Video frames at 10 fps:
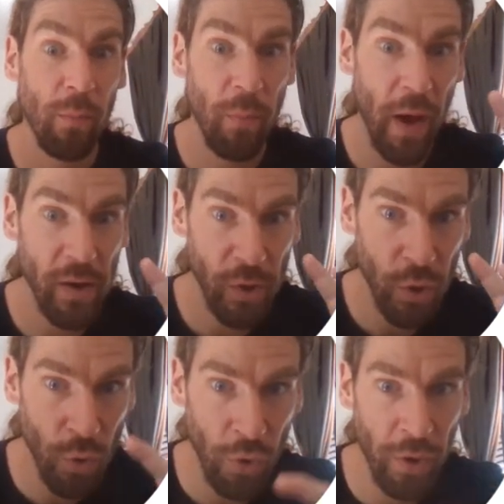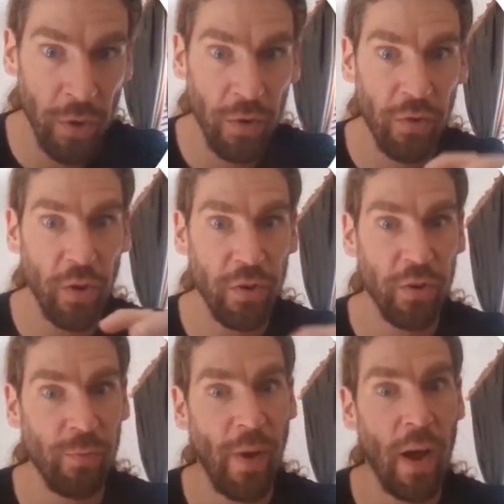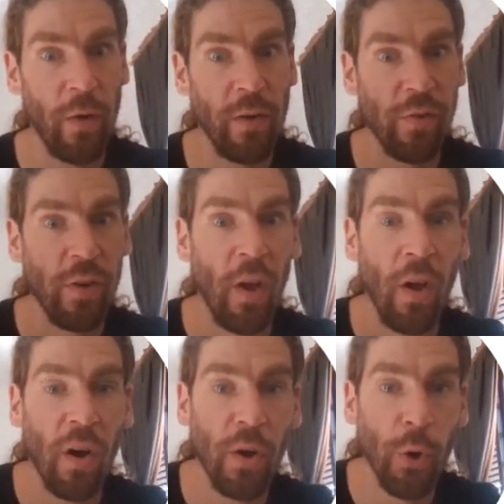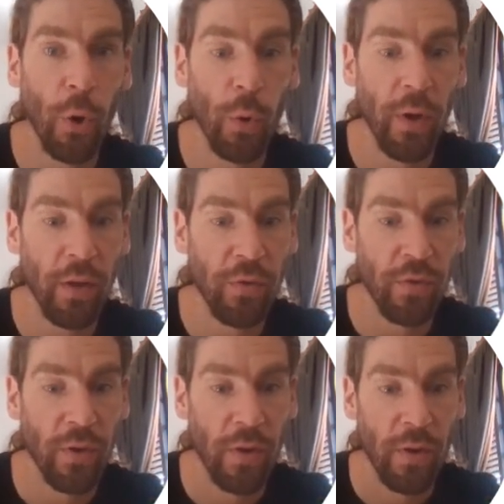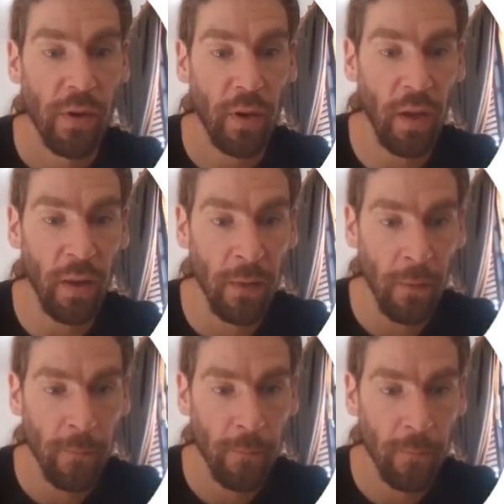by the union such as marriage are known as kin